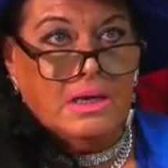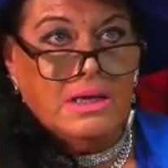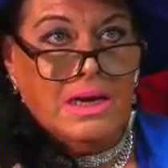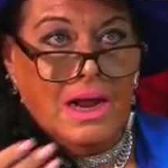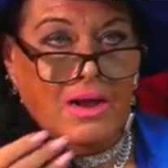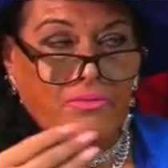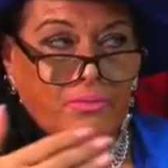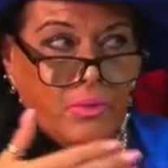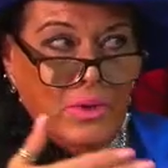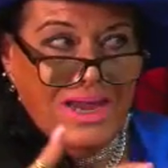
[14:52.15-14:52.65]

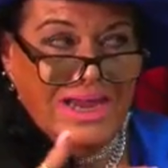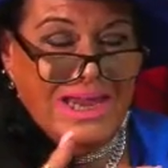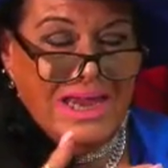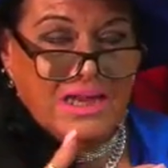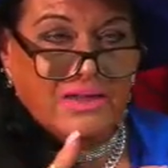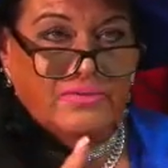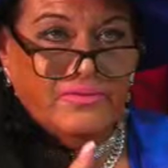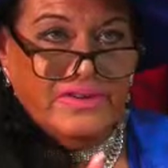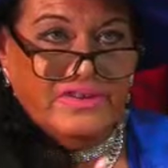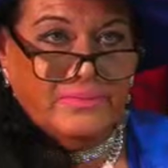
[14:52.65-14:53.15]
Now, if we
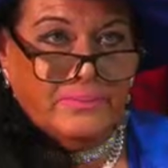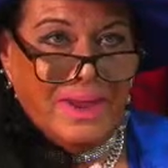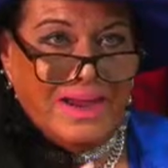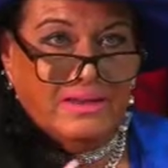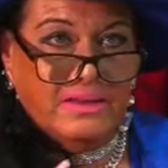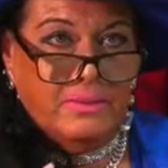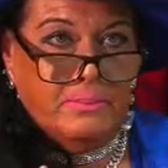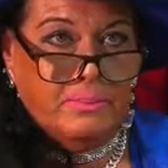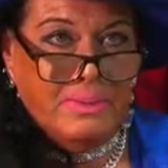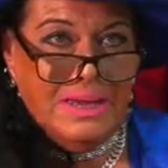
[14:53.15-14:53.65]
can't
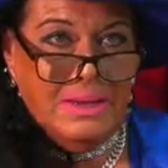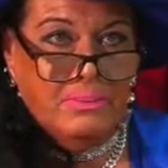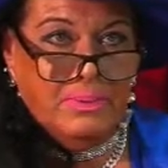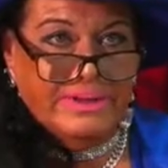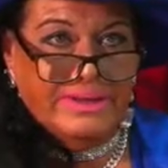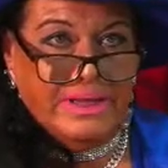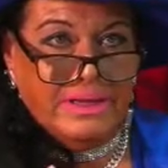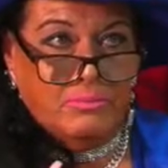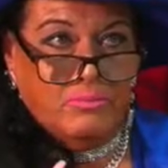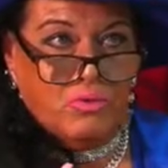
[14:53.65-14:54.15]
respect the
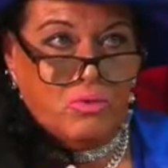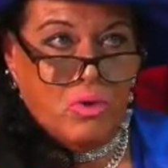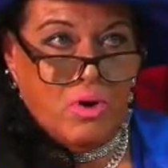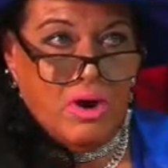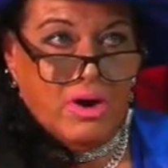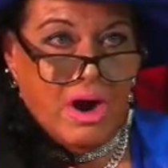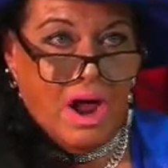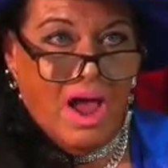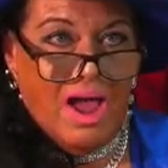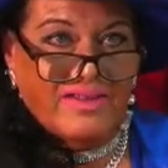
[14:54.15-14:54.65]
people that
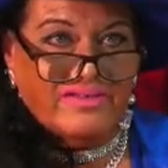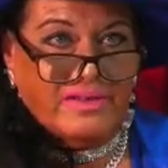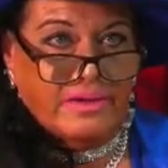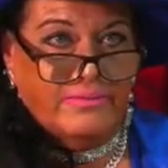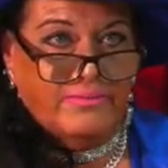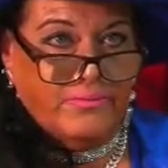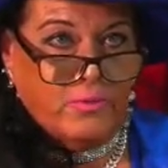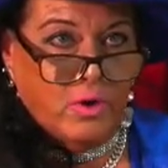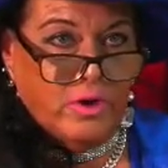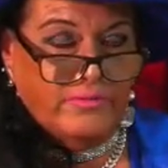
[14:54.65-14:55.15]
brought us
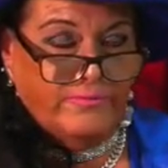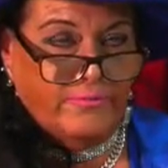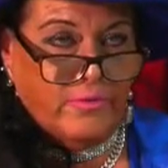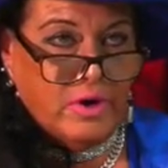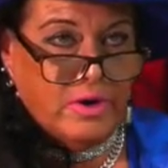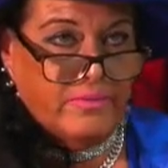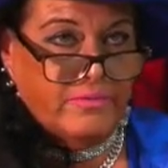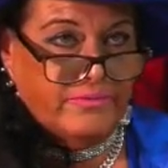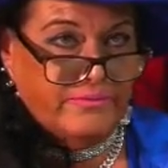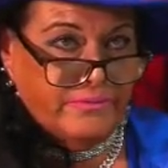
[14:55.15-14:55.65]
and forth for
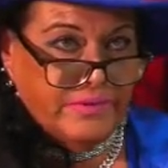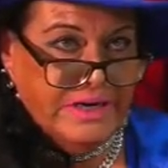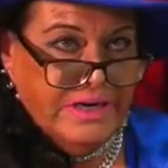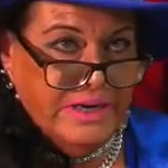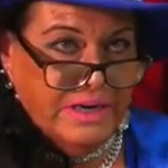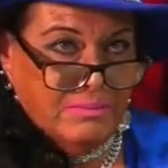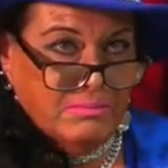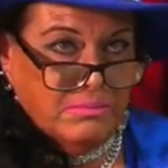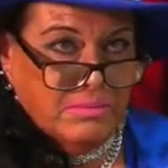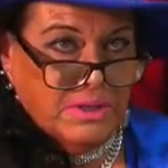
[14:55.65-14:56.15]
our
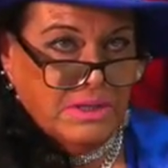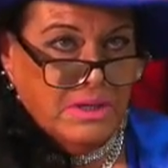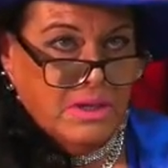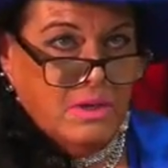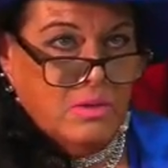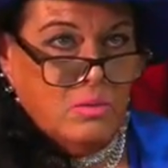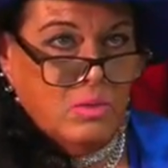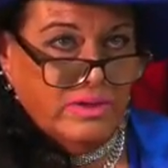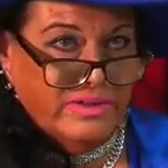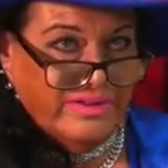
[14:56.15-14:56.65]
freedom,
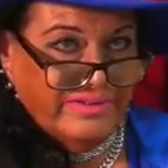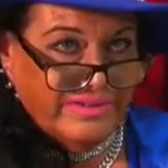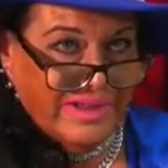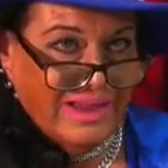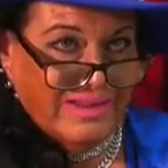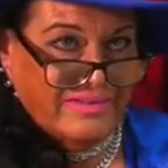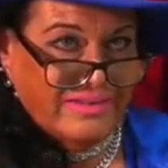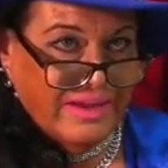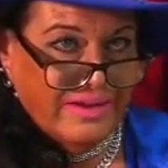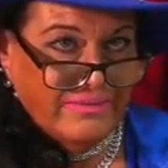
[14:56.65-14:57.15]
what does
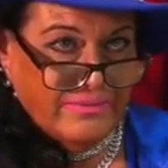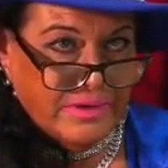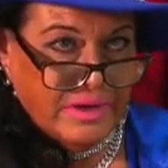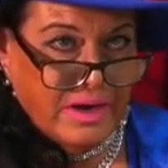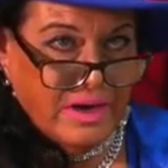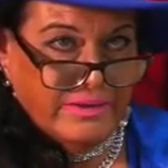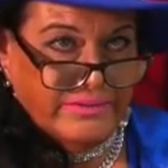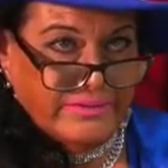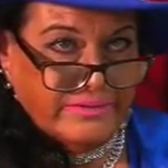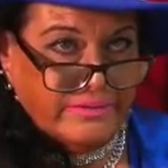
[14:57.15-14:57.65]
that say for
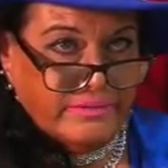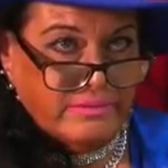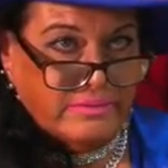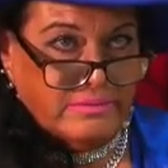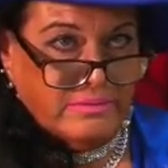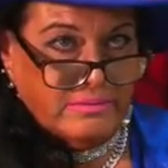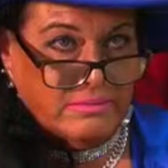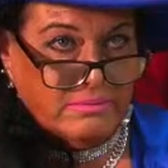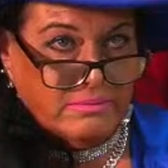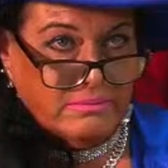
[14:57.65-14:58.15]
us?
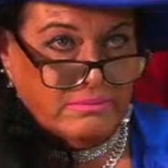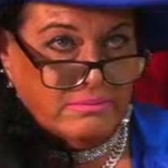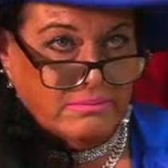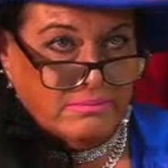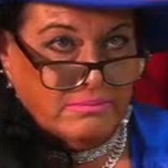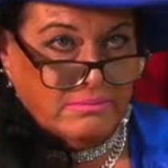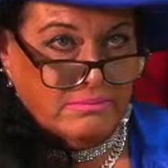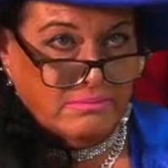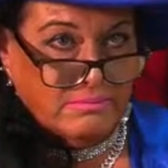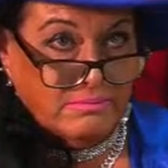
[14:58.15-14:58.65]

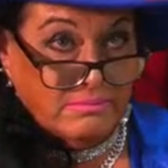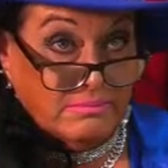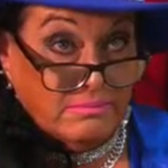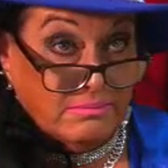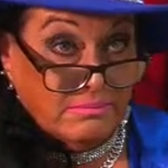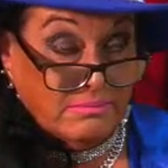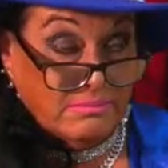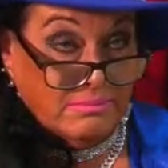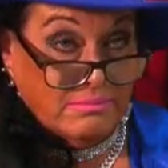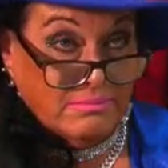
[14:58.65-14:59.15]
Yeah.
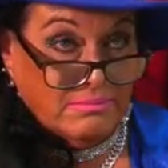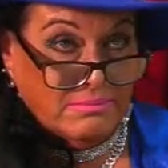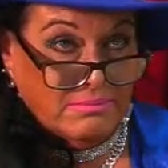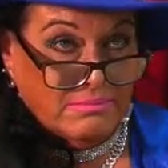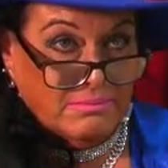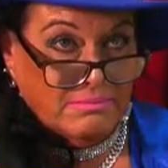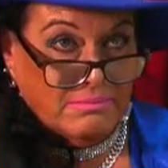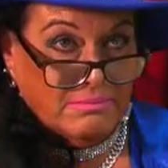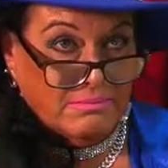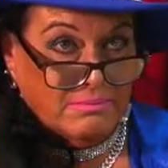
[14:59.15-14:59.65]

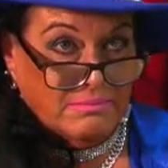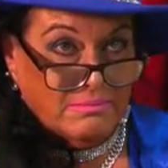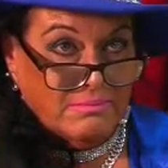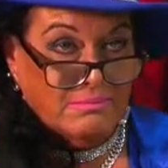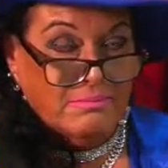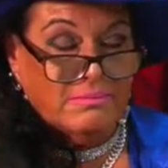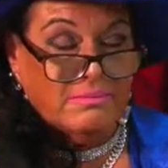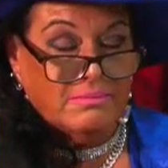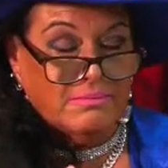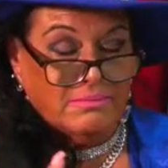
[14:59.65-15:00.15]
Yeah,
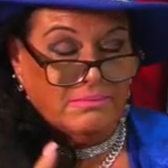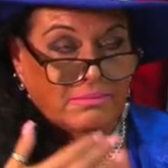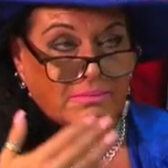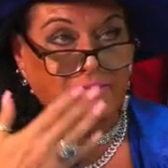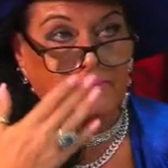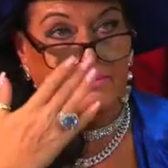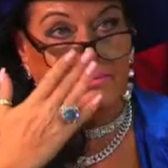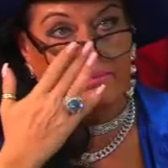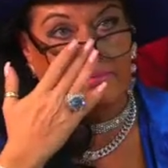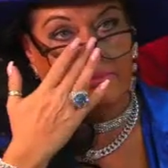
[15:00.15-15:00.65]
and,
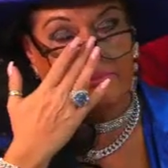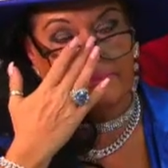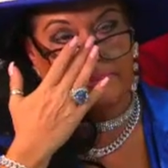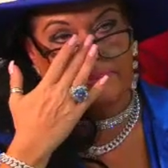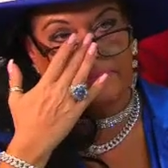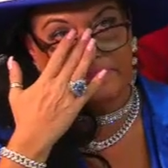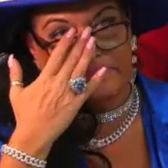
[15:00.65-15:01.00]
and, and